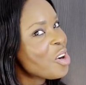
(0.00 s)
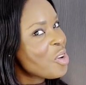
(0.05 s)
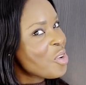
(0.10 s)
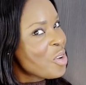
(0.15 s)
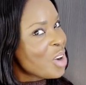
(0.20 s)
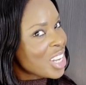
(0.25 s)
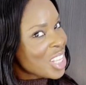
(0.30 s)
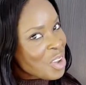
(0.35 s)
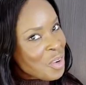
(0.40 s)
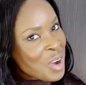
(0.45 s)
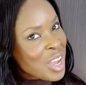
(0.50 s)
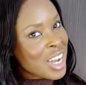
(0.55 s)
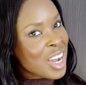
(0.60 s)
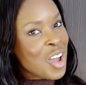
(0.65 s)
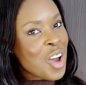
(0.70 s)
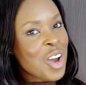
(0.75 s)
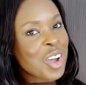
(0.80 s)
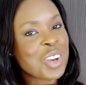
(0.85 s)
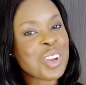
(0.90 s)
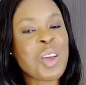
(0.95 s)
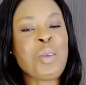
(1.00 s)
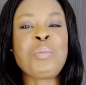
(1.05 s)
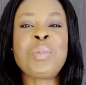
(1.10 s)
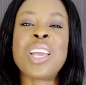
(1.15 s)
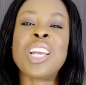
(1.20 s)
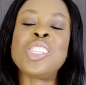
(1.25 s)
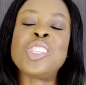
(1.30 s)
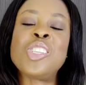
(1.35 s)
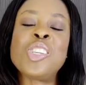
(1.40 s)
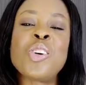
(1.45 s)
what are you waiting on?
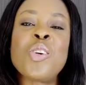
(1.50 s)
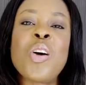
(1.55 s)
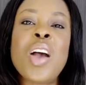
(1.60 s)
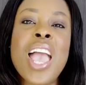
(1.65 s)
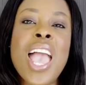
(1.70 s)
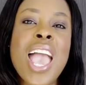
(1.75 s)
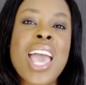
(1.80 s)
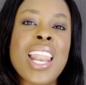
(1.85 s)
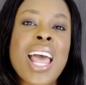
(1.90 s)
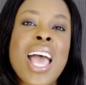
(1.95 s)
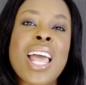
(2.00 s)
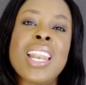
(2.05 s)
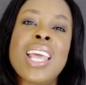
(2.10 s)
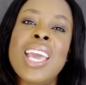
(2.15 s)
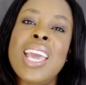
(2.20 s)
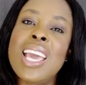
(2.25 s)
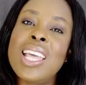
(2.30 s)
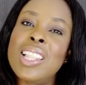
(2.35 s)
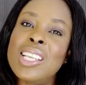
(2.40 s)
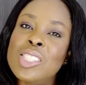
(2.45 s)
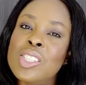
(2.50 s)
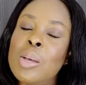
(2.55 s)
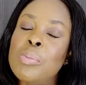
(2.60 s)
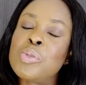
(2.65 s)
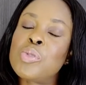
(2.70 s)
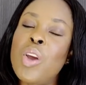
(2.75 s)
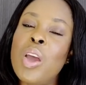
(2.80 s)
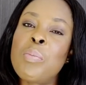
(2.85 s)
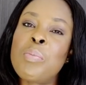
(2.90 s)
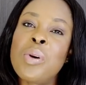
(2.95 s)
Make sure you go ahead and hit the
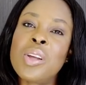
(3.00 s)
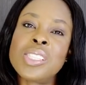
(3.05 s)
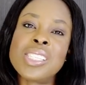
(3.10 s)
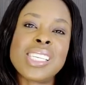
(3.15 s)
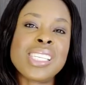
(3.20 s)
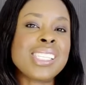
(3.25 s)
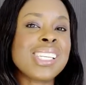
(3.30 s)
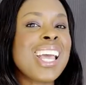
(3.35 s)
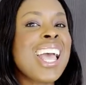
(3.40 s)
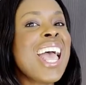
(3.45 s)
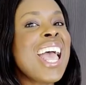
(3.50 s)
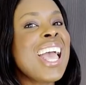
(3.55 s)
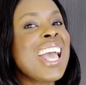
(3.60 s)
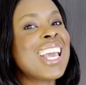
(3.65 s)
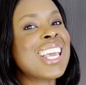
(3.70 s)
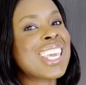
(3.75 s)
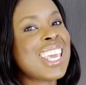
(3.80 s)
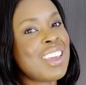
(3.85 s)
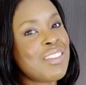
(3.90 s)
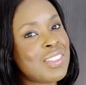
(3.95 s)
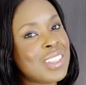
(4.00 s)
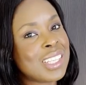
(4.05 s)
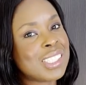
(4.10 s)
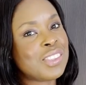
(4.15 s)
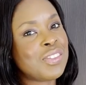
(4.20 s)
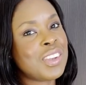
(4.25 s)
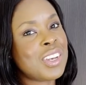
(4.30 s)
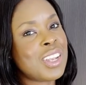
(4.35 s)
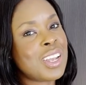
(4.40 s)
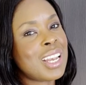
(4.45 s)
subscribe button, give this
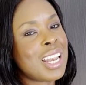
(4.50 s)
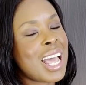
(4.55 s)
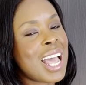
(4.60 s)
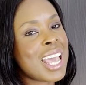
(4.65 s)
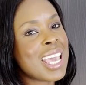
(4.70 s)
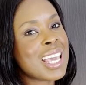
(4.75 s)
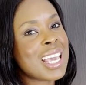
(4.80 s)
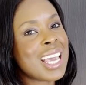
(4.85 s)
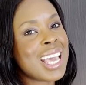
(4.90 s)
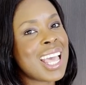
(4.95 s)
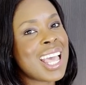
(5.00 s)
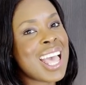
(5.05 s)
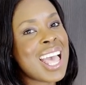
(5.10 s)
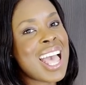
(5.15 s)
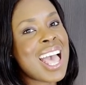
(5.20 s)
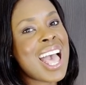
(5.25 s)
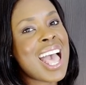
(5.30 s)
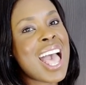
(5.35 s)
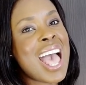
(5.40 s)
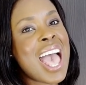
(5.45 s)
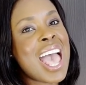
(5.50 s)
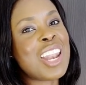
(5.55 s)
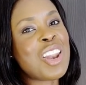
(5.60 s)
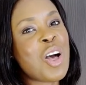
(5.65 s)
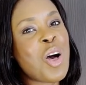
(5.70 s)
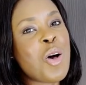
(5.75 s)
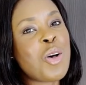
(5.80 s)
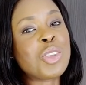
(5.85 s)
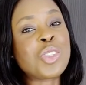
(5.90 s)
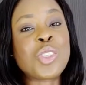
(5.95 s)
video a like, and
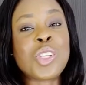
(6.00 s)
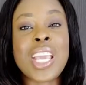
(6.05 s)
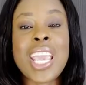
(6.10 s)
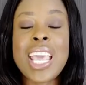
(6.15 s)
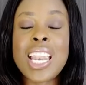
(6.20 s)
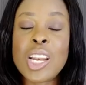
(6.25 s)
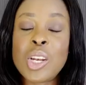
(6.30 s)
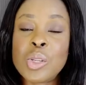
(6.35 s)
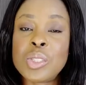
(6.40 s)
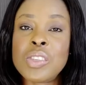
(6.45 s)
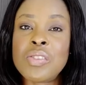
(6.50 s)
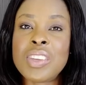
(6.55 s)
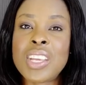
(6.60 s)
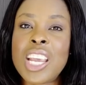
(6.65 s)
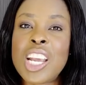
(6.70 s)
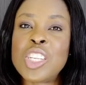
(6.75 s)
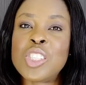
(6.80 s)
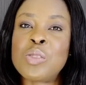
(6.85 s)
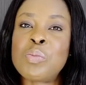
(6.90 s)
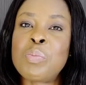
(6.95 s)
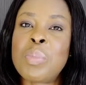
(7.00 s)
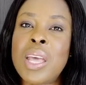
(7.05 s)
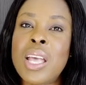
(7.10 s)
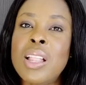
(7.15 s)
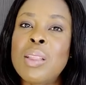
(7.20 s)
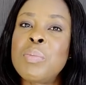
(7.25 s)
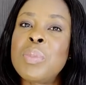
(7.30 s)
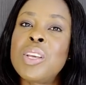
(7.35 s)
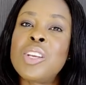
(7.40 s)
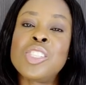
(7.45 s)
also hit the notification
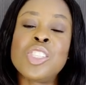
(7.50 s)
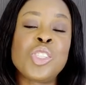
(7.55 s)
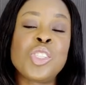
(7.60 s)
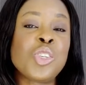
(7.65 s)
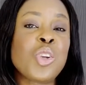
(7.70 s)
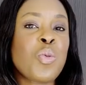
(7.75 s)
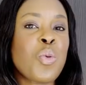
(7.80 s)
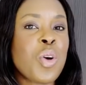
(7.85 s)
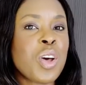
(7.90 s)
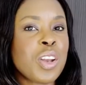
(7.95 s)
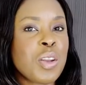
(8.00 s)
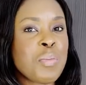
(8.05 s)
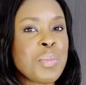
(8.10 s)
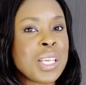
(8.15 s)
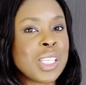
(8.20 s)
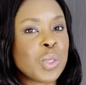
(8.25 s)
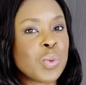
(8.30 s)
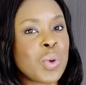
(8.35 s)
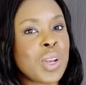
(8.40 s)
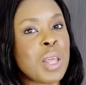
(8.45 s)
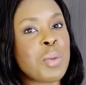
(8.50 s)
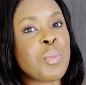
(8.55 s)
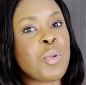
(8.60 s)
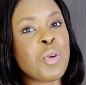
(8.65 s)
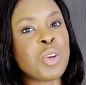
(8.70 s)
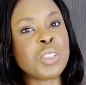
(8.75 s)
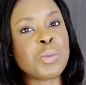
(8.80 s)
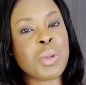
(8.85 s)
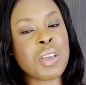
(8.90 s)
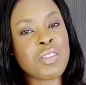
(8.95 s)
bell, because you do not want to miss when I
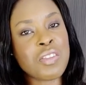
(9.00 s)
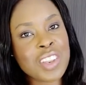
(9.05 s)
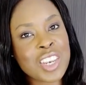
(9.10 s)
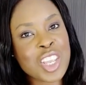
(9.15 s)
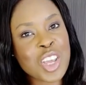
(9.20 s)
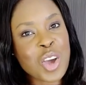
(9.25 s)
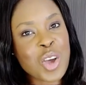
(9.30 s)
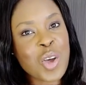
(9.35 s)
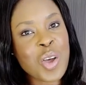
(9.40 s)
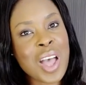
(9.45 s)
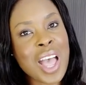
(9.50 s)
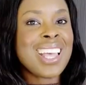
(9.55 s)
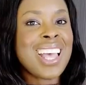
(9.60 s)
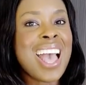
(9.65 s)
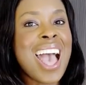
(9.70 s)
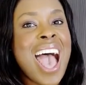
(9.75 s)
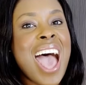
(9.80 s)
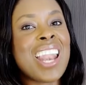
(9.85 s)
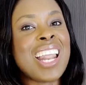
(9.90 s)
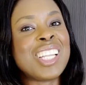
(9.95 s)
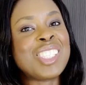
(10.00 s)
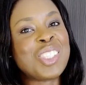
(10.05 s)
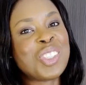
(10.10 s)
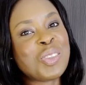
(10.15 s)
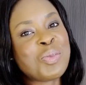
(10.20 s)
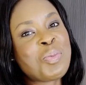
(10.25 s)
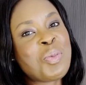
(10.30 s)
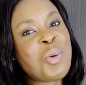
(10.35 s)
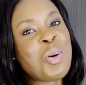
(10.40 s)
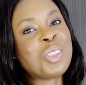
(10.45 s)
post my video. And I
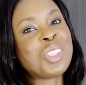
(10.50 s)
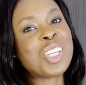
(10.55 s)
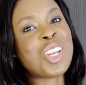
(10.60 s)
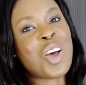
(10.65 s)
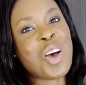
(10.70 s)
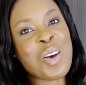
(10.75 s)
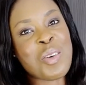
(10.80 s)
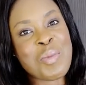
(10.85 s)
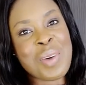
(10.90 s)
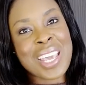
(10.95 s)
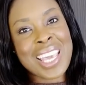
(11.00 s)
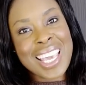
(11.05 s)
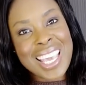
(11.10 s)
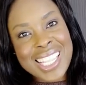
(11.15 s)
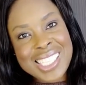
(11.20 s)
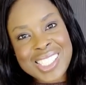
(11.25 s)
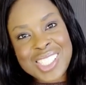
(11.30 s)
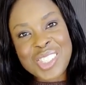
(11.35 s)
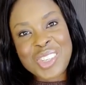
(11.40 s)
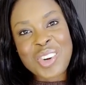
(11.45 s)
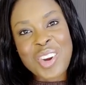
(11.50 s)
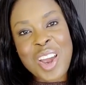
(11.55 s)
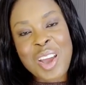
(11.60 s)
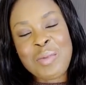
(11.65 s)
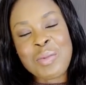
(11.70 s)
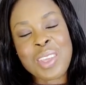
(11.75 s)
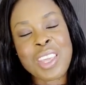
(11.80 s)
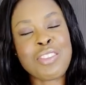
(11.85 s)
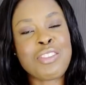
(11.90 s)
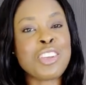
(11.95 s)
do post a lot on my
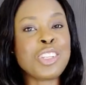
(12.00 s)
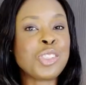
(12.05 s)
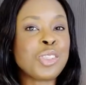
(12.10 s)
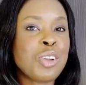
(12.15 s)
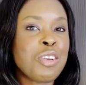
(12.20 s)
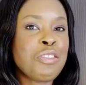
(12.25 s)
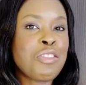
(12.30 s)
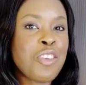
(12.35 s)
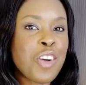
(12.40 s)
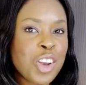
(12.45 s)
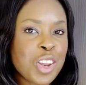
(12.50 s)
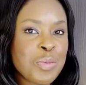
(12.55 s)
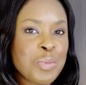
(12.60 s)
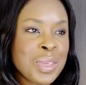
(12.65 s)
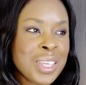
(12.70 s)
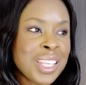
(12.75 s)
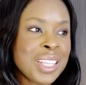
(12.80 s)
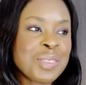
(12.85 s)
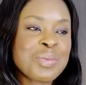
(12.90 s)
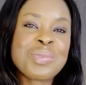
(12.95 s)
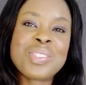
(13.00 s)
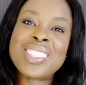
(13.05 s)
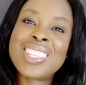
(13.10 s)
Instagram. If you do not follow me,